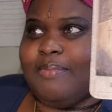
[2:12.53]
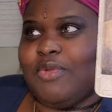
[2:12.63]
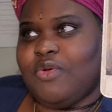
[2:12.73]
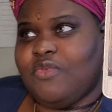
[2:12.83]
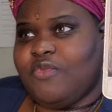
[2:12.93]

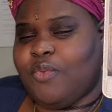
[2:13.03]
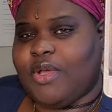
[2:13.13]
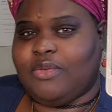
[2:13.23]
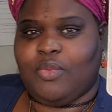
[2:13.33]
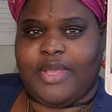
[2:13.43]
move
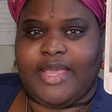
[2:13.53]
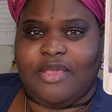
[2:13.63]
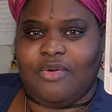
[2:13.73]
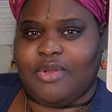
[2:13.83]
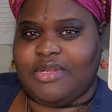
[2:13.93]
one
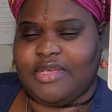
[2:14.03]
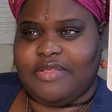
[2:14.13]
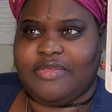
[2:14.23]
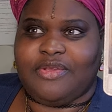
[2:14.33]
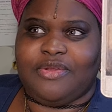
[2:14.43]
way or
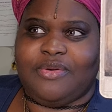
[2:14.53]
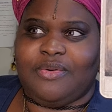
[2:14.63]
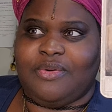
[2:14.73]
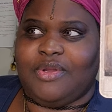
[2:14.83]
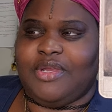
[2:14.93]
another
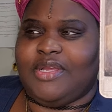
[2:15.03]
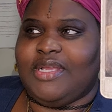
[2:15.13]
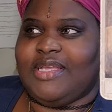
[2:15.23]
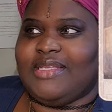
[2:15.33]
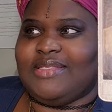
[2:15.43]
or
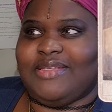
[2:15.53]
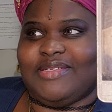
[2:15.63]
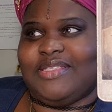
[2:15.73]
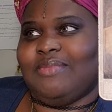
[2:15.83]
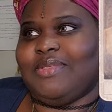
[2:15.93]

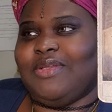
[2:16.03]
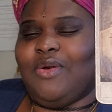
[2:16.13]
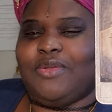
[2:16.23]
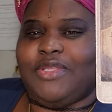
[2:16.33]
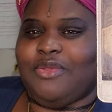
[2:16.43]
there's something
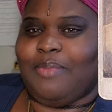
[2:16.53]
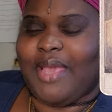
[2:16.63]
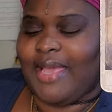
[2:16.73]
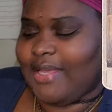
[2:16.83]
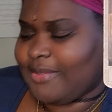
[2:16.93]
holding you
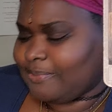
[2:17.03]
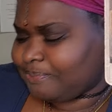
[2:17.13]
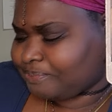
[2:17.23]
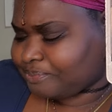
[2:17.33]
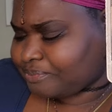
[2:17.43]
back
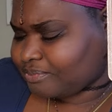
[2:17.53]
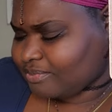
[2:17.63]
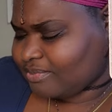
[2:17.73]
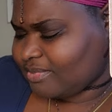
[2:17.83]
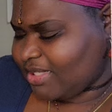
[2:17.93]

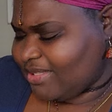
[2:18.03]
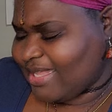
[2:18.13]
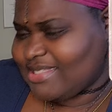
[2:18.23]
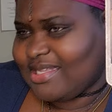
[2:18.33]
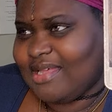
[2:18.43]

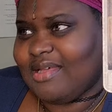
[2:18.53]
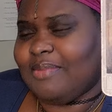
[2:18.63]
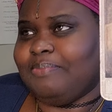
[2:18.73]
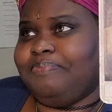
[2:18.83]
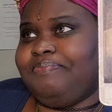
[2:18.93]
that's
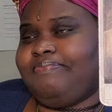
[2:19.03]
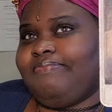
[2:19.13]
um,